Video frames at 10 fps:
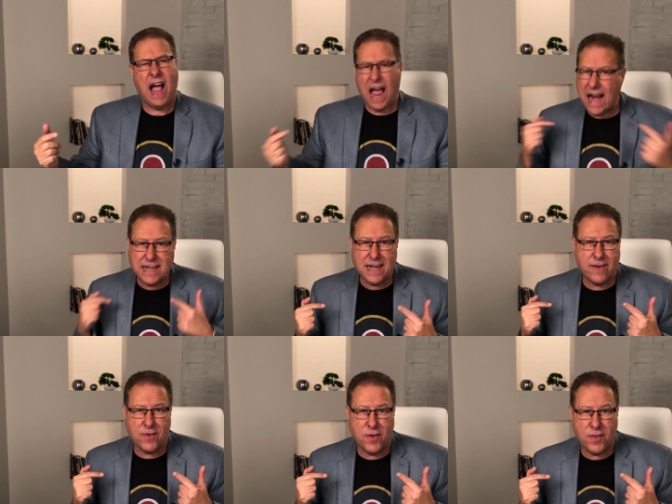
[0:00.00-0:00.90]
I didn't
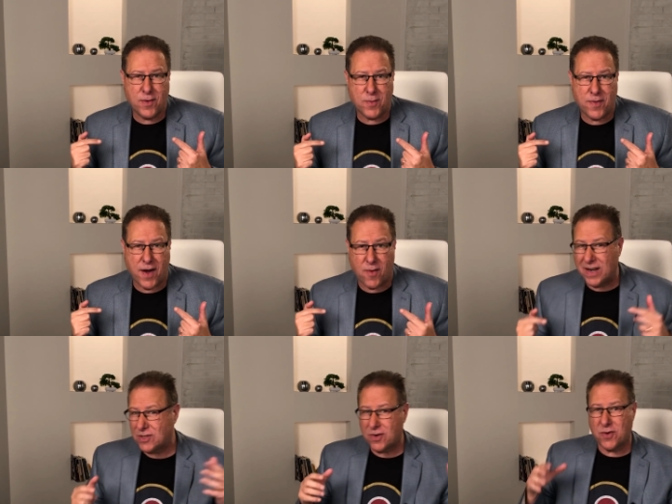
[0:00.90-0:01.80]
even know they were there. When
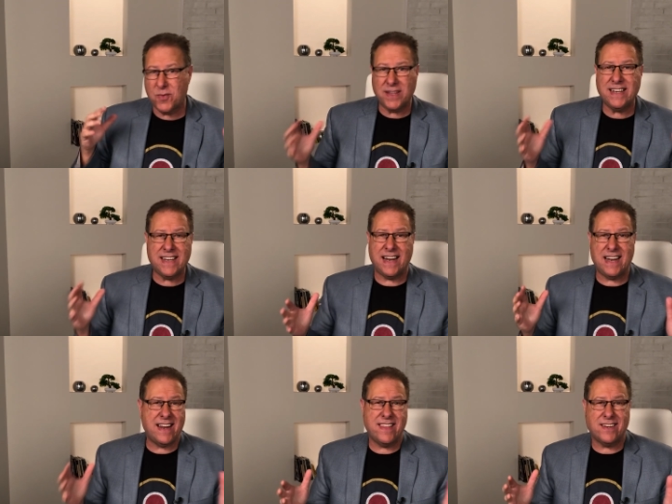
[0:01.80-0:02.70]
I started really digging
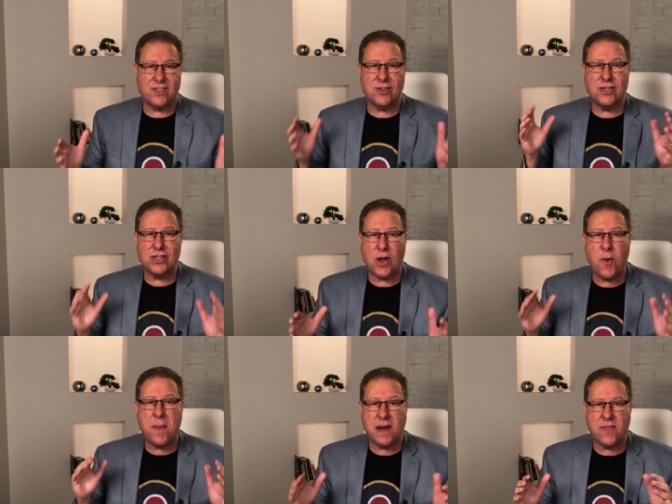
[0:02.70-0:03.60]
into this, there's so
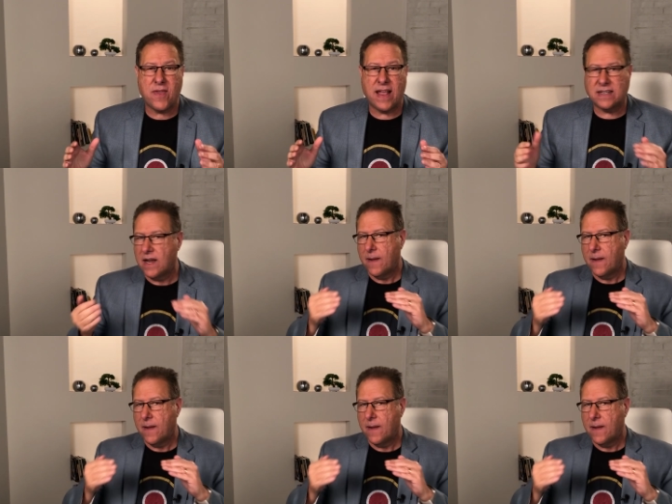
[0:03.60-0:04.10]
many things